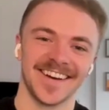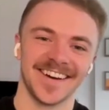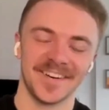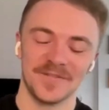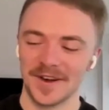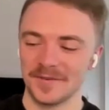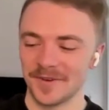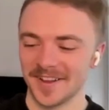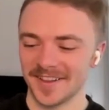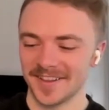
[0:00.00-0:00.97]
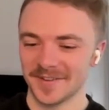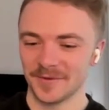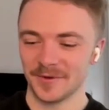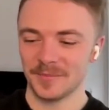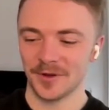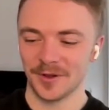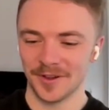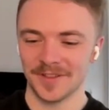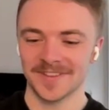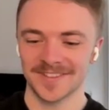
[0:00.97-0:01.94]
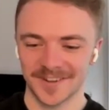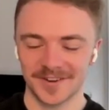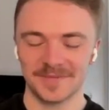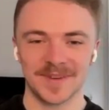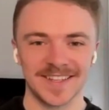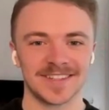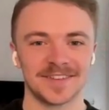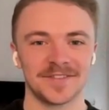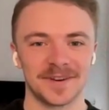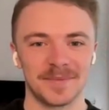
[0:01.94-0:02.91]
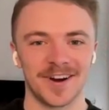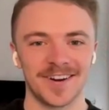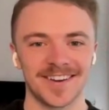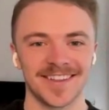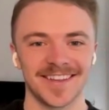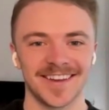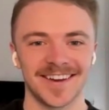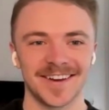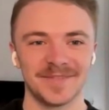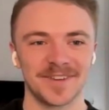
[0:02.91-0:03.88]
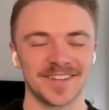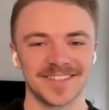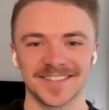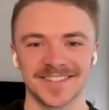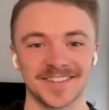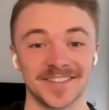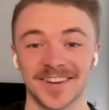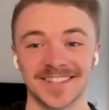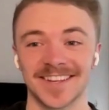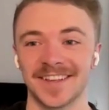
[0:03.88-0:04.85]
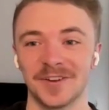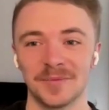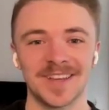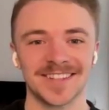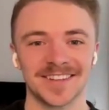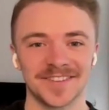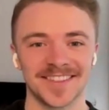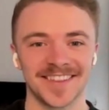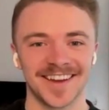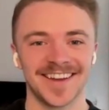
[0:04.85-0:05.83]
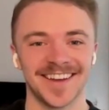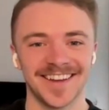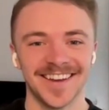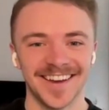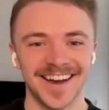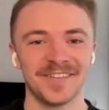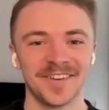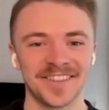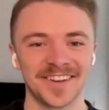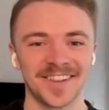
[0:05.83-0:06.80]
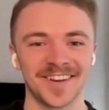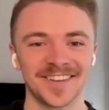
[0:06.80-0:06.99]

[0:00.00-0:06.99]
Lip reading: No, and we'll pull certain pieces of it apart, because there's not a single piece of it I want to